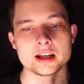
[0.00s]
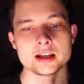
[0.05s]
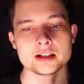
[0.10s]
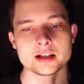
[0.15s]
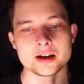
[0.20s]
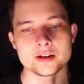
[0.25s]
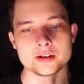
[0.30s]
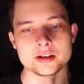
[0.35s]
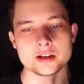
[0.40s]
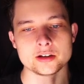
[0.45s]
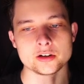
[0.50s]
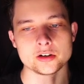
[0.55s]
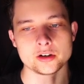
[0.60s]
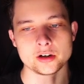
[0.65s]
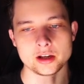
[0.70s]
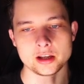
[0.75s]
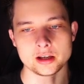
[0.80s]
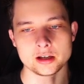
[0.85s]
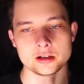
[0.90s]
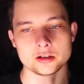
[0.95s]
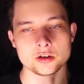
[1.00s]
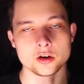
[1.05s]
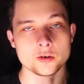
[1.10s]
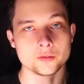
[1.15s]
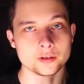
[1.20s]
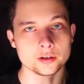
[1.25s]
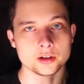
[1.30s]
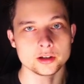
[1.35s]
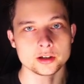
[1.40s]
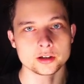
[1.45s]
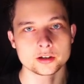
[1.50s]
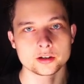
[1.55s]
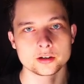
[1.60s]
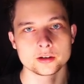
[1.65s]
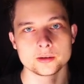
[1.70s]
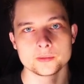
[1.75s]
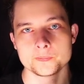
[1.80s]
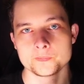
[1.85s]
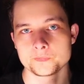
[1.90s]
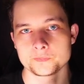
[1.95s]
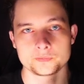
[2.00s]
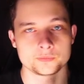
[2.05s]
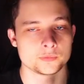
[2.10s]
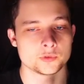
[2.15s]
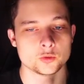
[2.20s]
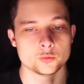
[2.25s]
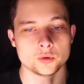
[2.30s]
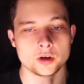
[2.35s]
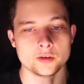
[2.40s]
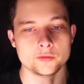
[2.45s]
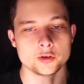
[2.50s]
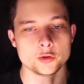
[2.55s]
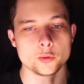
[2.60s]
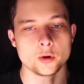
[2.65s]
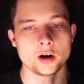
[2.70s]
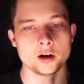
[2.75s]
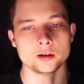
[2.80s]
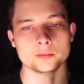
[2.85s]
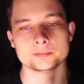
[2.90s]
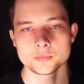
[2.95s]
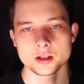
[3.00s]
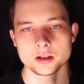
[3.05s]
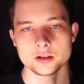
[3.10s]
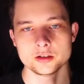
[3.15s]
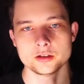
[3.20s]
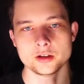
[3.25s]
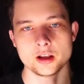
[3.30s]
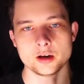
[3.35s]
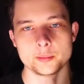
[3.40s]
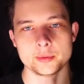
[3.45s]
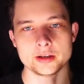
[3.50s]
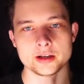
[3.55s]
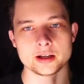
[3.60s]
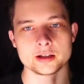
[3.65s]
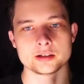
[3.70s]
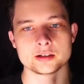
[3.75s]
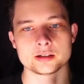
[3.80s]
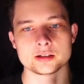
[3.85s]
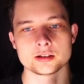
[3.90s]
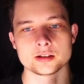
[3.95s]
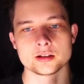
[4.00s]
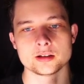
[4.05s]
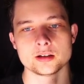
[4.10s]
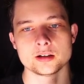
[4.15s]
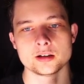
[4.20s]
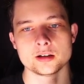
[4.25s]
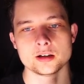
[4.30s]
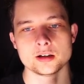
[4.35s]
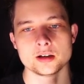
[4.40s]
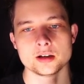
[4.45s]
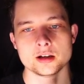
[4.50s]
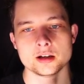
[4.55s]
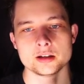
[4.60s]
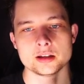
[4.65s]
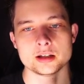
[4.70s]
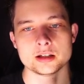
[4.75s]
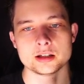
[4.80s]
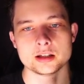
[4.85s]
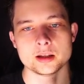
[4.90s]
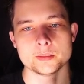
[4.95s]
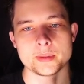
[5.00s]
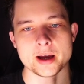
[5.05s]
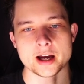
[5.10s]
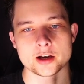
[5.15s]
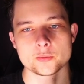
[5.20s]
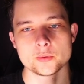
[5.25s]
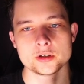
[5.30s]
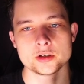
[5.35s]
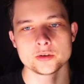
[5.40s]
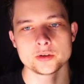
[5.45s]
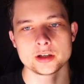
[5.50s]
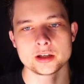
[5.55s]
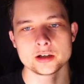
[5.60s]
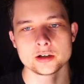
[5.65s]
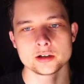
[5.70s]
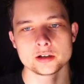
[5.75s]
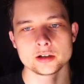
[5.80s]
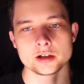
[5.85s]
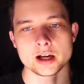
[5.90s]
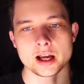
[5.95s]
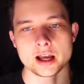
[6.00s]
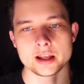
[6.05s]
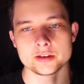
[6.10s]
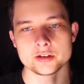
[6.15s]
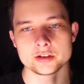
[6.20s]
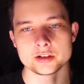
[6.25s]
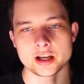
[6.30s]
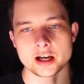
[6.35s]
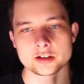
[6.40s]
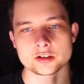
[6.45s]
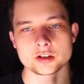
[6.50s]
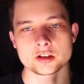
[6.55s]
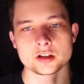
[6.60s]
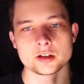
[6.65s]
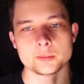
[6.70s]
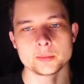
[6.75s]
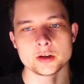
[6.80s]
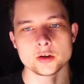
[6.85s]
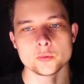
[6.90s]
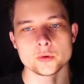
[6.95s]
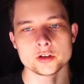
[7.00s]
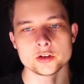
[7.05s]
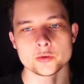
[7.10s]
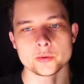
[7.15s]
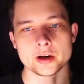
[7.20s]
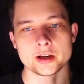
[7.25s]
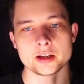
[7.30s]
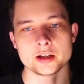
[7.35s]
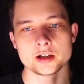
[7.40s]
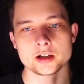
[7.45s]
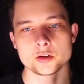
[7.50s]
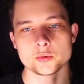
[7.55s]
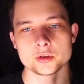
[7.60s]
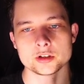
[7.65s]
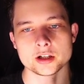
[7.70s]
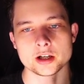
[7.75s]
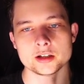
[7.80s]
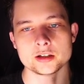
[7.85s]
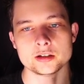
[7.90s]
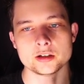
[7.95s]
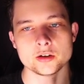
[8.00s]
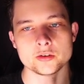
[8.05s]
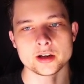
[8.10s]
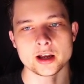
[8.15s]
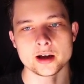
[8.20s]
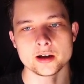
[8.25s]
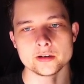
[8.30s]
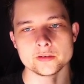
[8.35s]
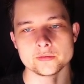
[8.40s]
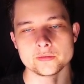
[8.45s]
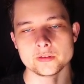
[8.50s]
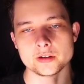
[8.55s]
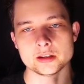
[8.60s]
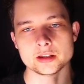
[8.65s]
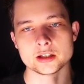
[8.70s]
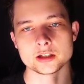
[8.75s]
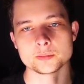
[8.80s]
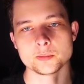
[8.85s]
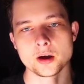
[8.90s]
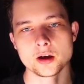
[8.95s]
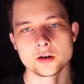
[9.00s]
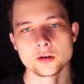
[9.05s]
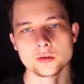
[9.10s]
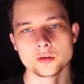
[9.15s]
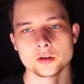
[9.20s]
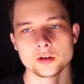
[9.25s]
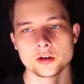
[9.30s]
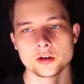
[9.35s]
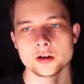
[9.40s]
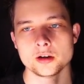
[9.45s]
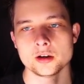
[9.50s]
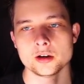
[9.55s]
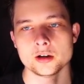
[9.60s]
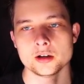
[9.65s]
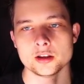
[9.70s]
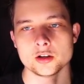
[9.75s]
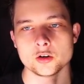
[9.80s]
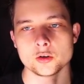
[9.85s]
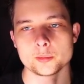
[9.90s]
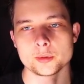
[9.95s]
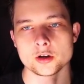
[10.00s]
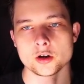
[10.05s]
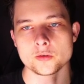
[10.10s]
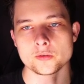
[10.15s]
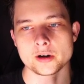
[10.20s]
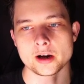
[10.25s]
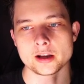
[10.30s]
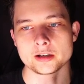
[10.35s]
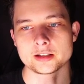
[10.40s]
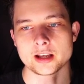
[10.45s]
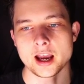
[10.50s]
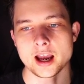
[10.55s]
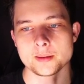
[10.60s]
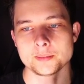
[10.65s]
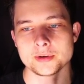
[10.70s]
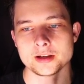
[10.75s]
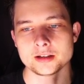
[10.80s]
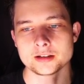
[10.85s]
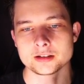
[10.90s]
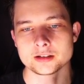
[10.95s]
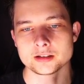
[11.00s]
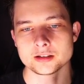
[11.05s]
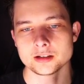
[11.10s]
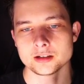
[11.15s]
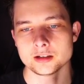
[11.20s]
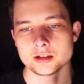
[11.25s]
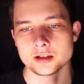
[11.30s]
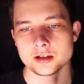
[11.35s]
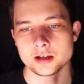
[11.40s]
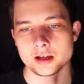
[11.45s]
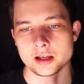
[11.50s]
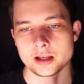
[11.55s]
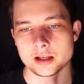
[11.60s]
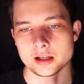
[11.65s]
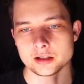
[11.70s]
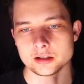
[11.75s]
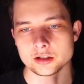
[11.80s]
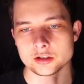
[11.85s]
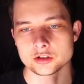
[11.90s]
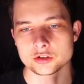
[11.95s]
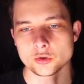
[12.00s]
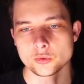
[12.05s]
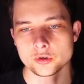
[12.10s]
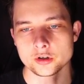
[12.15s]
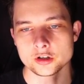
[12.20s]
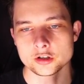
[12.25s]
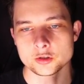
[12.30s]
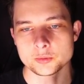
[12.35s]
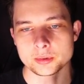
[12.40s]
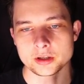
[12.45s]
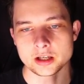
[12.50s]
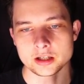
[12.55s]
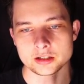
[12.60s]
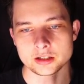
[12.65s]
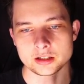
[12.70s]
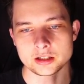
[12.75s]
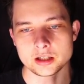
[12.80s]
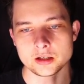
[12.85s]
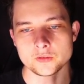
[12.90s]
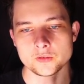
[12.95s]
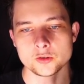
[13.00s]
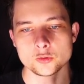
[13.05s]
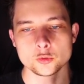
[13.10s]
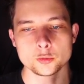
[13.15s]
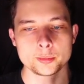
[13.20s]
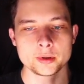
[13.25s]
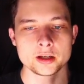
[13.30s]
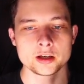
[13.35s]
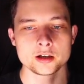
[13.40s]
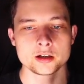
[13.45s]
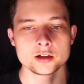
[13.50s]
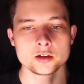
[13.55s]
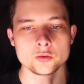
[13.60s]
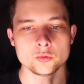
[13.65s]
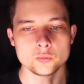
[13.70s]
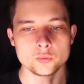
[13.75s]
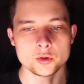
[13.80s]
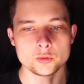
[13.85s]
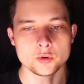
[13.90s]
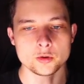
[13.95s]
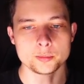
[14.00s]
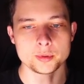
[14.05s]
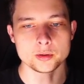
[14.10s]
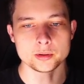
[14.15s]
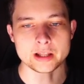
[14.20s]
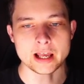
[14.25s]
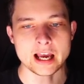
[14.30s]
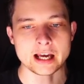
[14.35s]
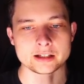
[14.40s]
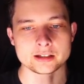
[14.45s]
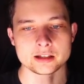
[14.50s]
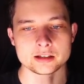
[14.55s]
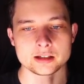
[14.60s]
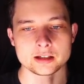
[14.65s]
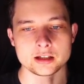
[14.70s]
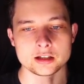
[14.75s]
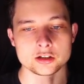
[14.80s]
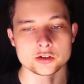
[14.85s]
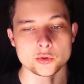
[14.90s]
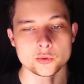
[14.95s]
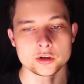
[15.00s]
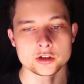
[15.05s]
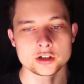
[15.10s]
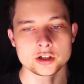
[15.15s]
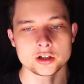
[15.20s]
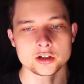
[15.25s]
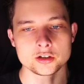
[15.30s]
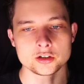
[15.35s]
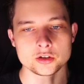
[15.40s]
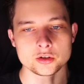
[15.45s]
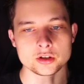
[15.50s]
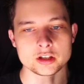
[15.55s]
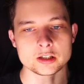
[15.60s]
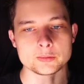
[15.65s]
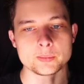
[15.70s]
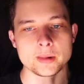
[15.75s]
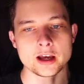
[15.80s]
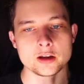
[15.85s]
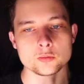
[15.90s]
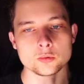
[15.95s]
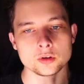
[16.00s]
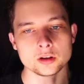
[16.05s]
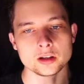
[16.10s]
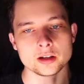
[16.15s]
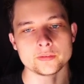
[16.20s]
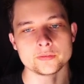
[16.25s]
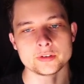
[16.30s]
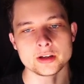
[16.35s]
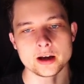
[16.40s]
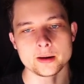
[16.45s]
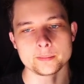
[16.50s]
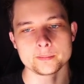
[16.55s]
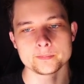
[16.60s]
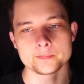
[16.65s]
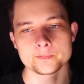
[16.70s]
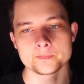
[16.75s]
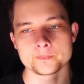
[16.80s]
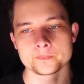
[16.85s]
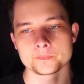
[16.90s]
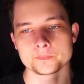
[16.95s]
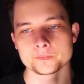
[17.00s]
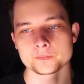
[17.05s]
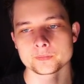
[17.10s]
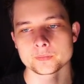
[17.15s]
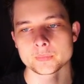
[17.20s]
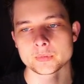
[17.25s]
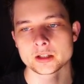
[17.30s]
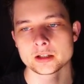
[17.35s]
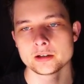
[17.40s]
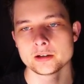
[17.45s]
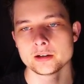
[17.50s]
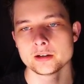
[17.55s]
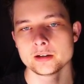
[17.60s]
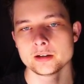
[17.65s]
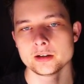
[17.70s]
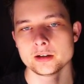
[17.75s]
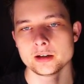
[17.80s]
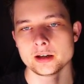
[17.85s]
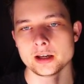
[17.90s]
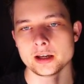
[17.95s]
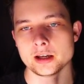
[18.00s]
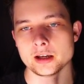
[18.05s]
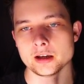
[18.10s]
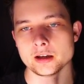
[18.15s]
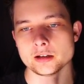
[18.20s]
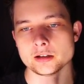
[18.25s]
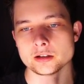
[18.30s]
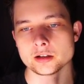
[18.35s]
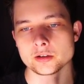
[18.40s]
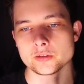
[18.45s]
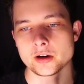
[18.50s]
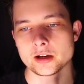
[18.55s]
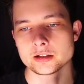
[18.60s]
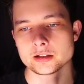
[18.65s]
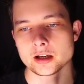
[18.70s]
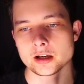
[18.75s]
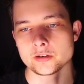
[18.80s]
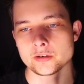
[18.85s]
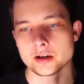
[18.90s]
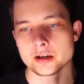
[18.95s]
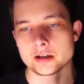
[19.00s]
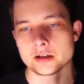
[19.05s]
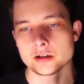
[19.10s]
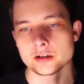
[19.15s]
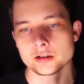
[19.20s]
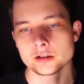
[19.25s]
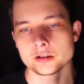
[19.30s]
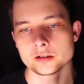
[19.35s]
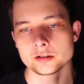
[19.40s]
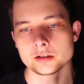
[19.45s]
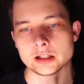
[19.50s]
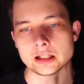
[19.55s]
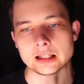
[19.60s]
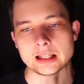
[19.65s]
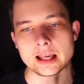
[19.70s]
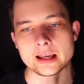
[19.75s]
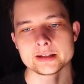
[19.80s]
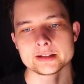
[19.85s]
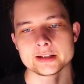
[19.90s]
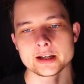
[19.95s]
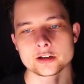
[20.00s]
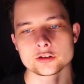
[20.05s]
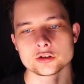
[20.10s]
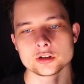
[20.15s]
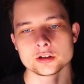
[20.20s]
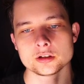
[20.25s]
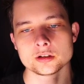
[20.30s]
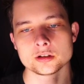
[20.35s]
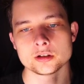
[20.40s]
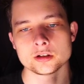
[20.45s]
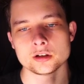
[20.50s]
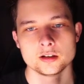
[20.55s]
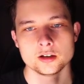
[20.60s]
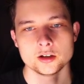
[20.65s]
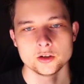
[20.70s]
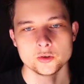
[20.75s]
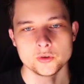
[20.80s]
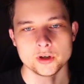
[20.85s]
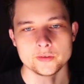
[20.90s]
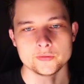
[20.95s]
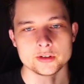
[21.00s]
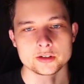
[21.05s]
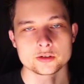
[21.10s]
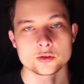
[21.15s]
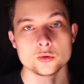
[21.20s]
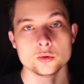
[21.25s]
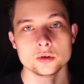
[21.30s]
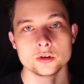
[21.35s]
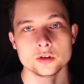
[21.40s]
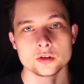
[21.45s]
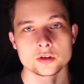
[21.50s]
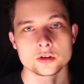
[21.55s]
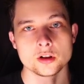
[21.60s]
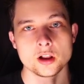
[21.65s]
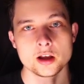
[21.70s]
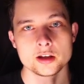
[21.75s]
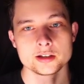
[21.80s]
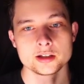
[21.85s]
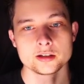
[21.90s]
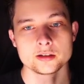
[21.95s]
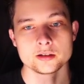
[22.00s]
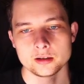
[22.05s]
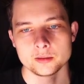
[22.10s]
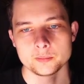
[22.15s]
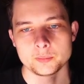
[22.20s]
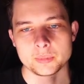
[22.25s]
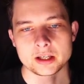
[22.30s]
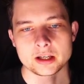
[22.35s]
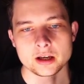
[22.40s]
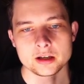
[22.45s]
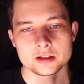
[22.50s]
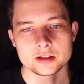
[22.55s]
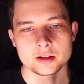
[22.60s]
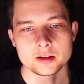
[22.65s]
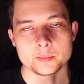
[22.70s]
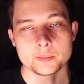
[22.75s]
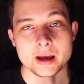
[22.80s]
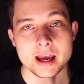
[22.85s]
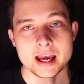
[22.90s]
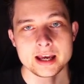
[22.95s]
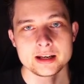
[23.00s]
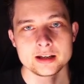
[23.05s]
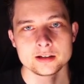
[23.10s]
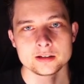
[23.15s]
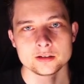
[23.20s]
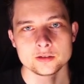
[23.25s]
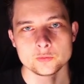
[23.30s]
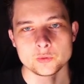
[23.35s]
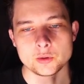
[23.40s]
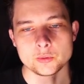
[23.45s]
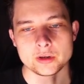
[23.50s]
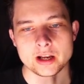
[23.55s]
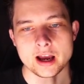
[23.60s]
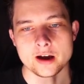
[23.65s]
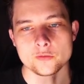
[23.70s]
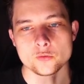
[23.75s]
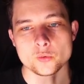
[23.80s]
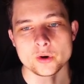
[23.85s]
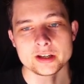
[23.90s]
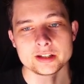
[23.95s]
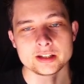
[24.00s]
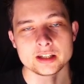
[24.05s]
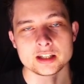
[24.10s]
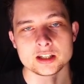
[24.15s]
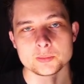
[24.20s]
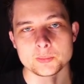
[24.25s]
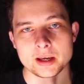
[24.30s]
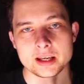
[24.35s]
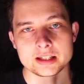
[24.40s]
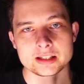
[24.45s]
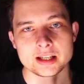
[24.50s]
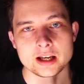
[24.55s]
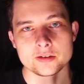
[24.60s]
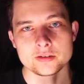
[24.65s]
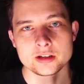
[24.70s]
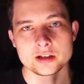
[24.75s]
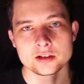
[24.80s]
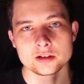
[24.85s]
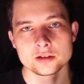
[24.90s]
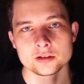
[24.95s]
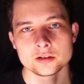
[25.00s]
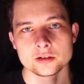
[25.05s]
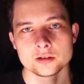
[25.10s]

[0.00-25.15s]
out here and overlook wherever you are. So that'll be nice. This is the back window here. There's actually going to be a window right here, which I don't have in this model. There will be overhead cabinets, and the storage, because the TV will be here, we won't be able to access any storage here, so this bed will lift up. And to the right side right here, the last section, we have this cool little closet. Because of the bed, we would have wasted space down here,